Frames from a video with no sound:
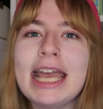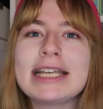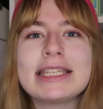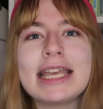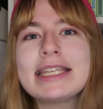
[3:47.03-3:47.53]

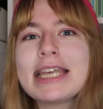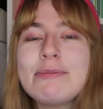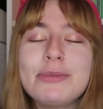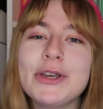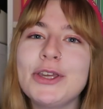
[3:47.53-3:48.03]
Next is
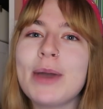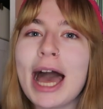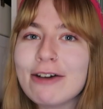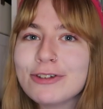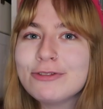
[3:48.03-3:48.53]
a book you
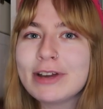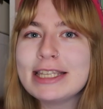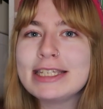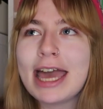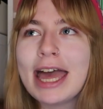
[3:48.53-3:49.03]
haven't
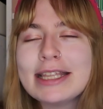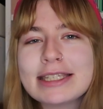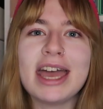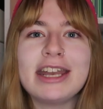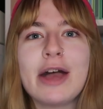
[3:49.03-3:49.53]
read
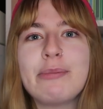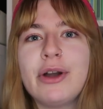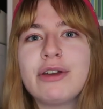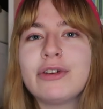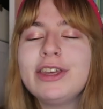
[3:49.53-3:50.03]
yet, then a
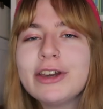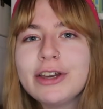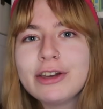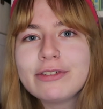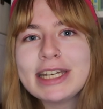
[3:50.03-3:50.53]
book for
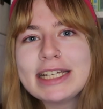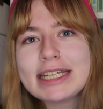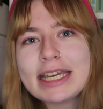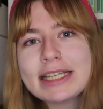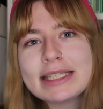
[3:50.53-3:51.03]
younger
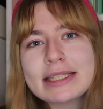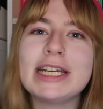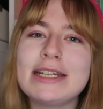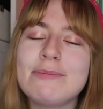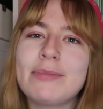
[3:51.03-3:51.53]
readers,
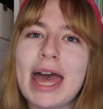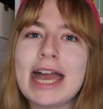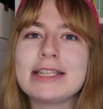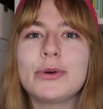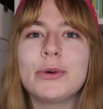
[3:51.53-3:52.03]
read in
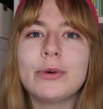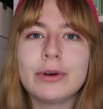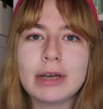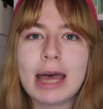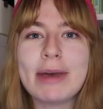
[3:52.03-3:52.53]
bed, bed
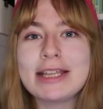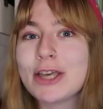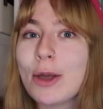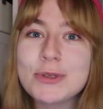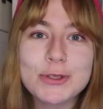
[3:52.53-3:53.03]
or a
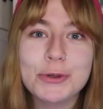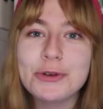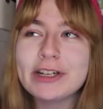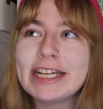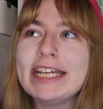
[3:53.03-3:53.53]
bedtime
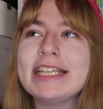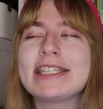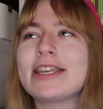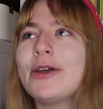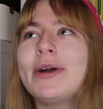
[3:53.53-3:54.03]
story.
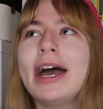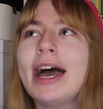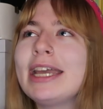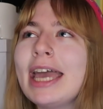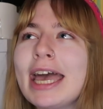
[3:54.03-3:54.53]
So
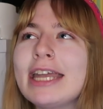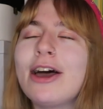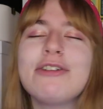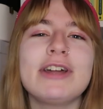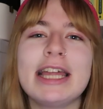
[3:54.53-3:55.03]

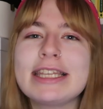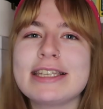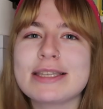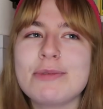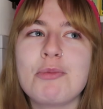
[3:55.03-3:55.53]
again, I feel like
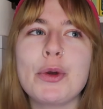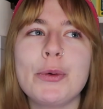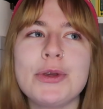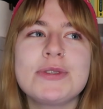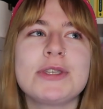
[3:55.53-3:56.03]
this is something we
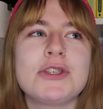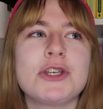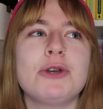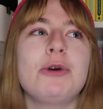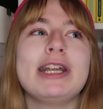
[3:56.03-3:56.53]
all used to
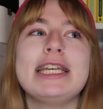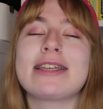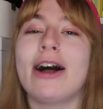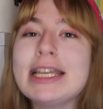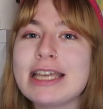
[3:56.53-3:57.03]
do, or at
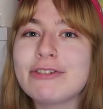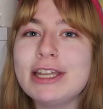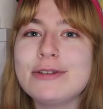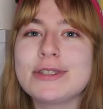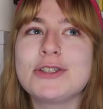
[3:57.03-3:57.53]
least I
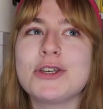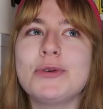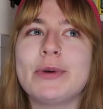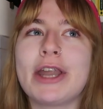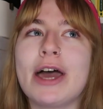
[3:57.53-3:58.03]
definitely used to
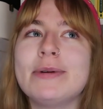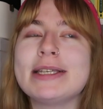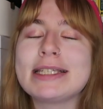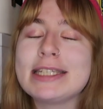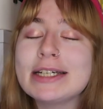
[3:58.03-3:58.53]
do when I
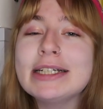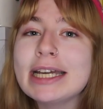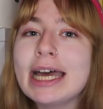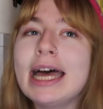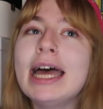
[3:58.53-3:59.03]
was
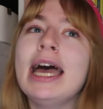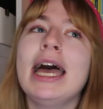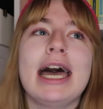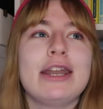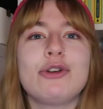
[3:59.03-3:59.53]
younger
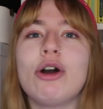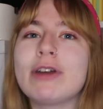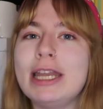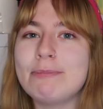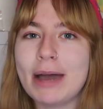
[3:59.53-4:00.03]
and I've
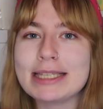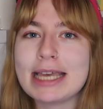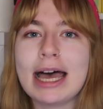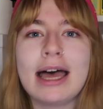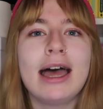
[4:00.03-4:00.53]
got really
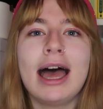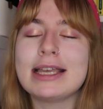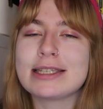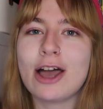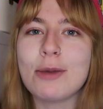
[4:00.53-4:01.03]
bad at
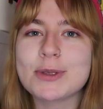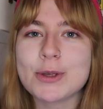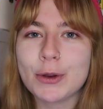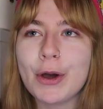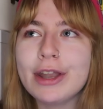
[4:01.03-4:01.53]
as time
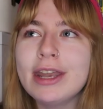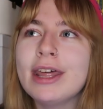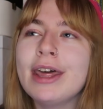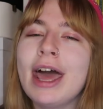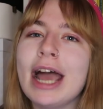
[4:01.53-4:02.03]
has gone on.
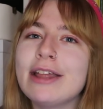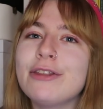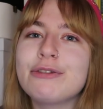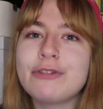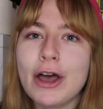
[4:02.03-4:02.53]
And
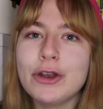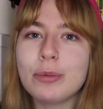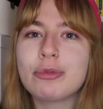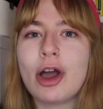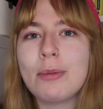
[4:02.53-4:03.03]
then the
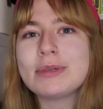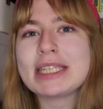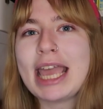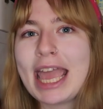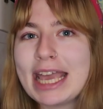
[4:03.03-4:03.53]
final
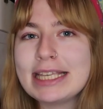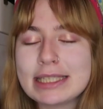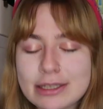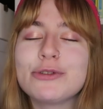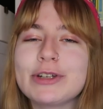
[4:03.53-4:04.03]
prompt
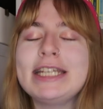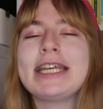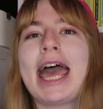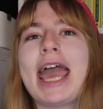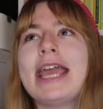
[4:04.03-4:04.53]
is to
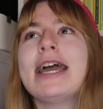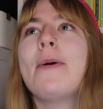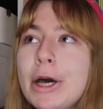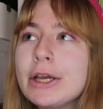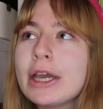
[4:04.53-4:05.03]
read
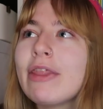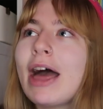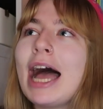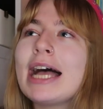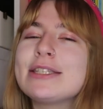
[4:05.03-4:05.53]
a book
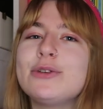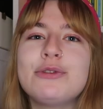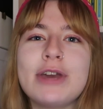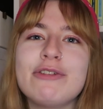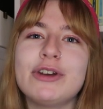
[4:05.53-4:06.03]
that has your
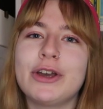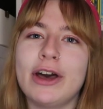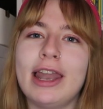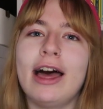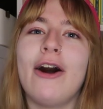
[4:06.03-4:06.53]
favourite
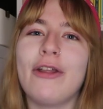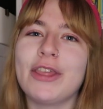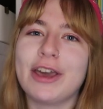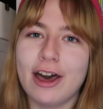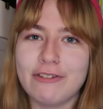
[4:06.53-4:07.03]
colour
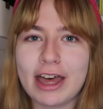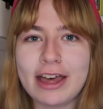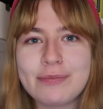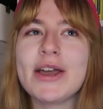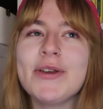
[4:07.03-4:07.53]
on the
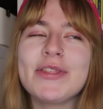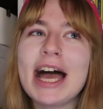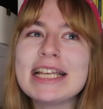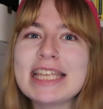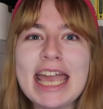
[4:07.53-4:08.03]
cover. So
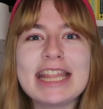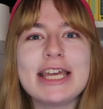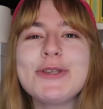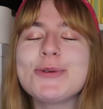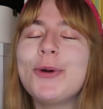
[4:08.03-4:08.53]
that's
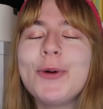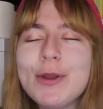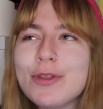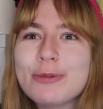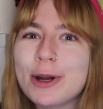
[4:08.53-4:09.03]
it. Those are
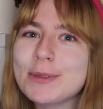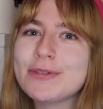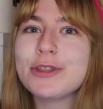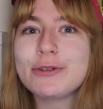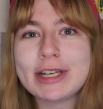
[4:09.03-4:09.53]
all of the
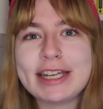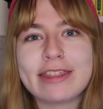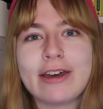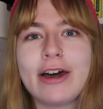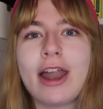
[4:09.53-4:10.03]
prompts for the
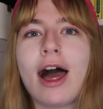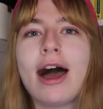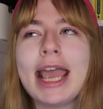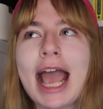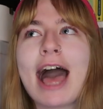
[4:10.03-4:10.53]
readathon.
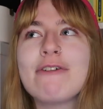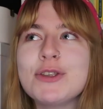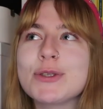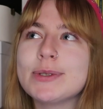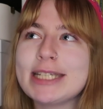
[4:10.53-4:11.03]
I
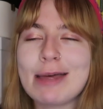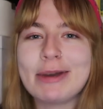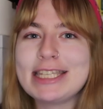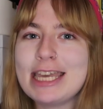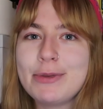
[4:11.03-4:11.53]
haven't sorted
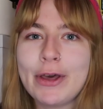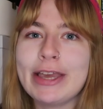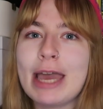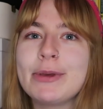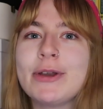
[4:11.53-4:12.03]
out my
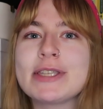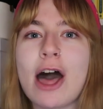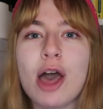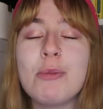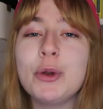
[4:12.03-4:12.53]
TBR yet because
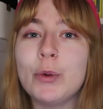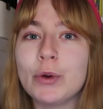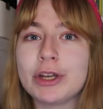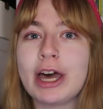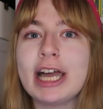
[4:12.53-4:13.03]
I'm
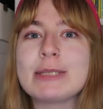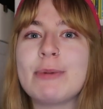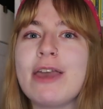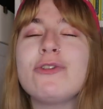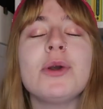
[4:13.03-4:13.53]

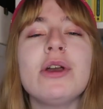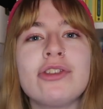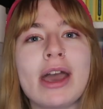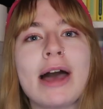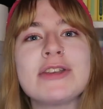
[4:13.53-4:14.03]
unorganised, but if you go
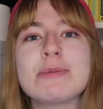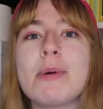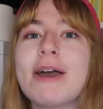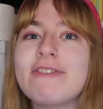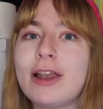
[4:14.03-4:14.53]
and check out
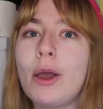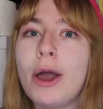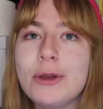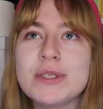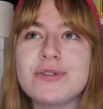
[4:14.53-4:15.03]
some of my fellow
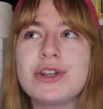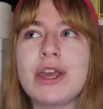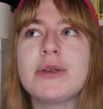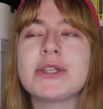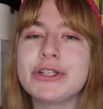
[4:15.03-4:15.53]
host
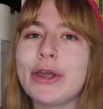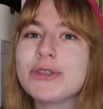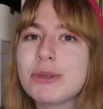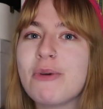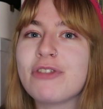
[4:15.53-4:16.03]
videos, I
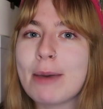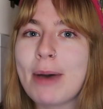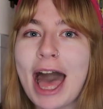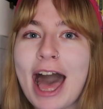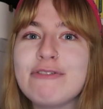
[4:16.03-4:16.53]
know some of
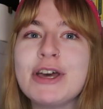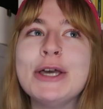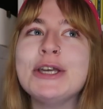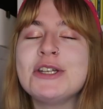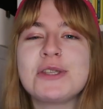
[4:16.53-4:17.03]
them have.
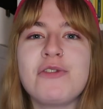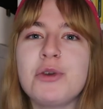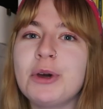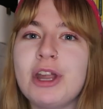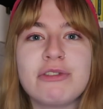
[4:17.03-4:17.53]
So if
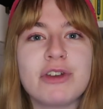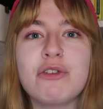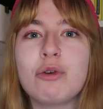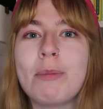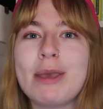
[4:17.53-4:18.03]
you want a
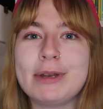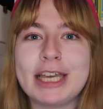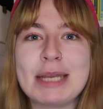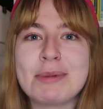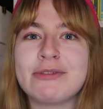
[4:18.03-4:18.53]
feel for what people
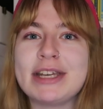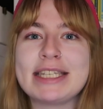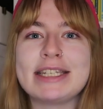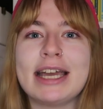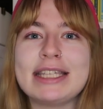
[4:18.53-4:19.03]
are going to be
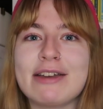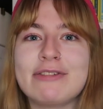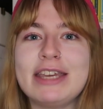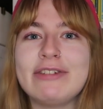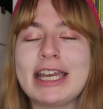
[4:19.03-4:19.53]
reading, I
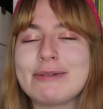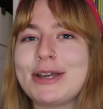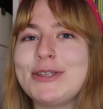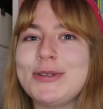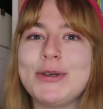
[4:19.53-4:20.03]
definitely
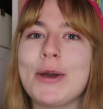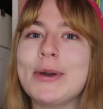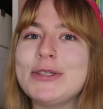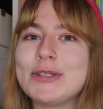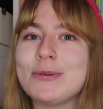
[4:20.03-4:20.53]
recommend you
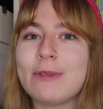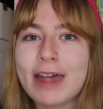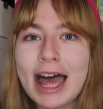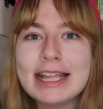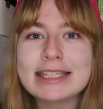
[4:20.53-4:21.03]
go and do
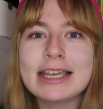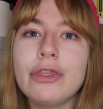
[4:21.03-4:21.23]
that.